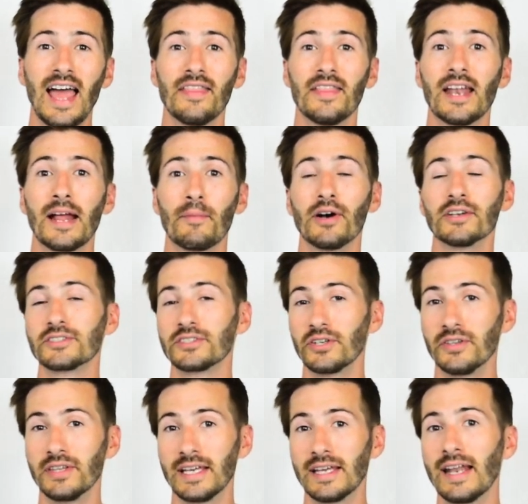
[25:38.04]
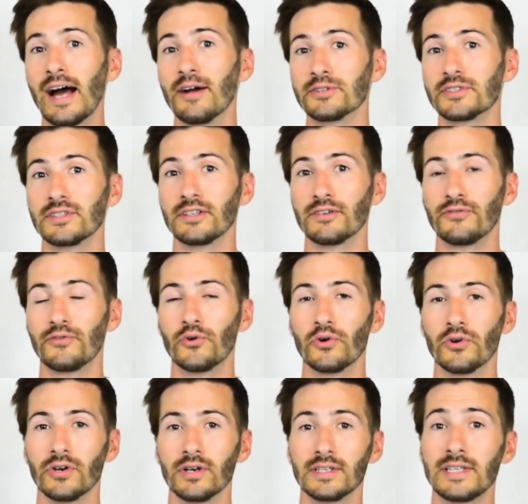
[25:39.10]
and then I'm also the announcer
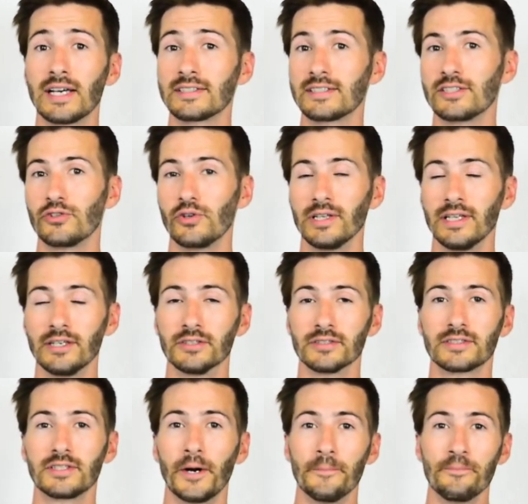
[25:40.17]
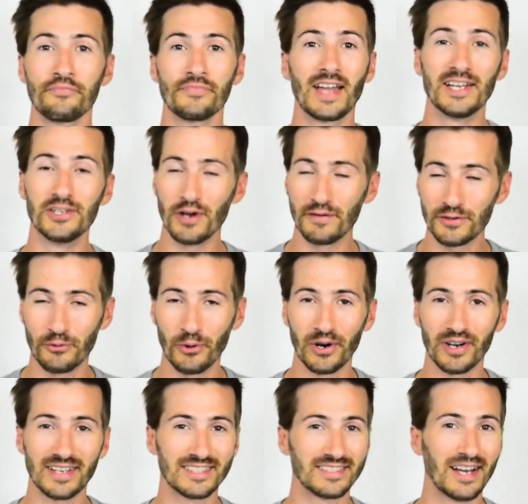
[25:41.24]
for Texas Street Legal. So I do have to
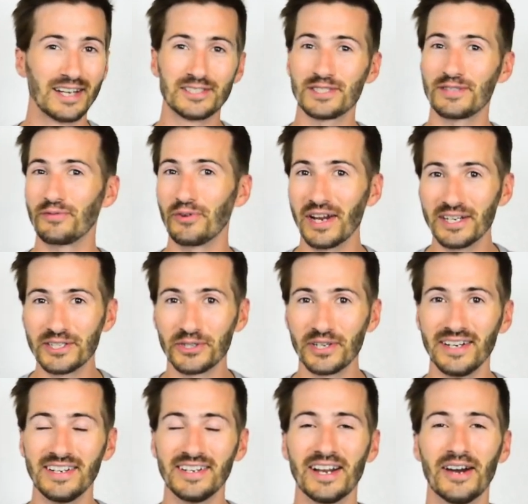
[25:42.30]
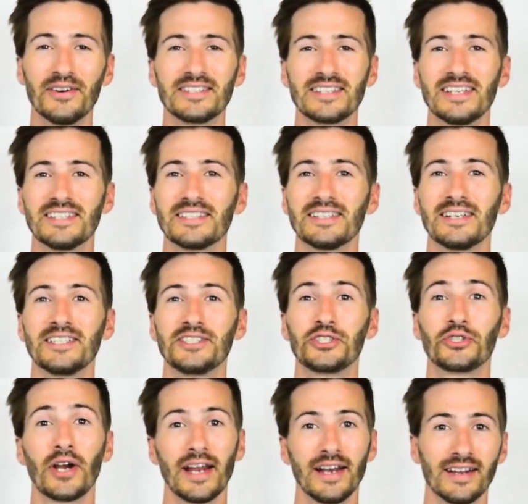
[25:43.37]
work. It's not just free entry, you know, it's a
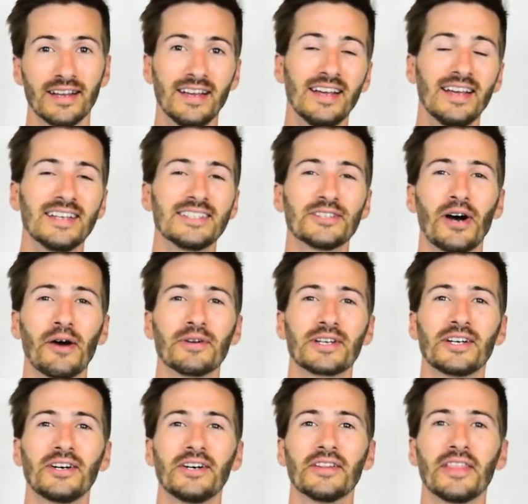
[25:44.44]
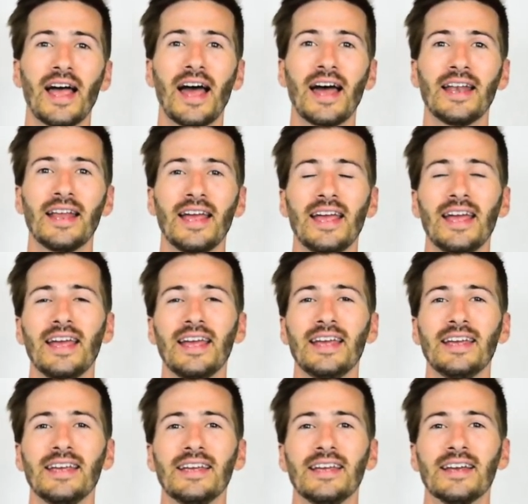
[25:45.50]
trade. So I would call that
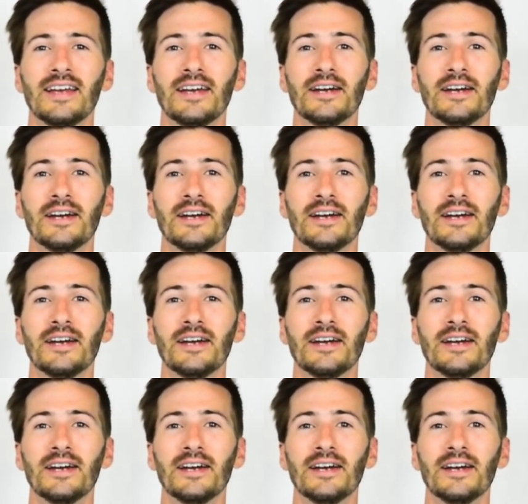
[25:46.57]
a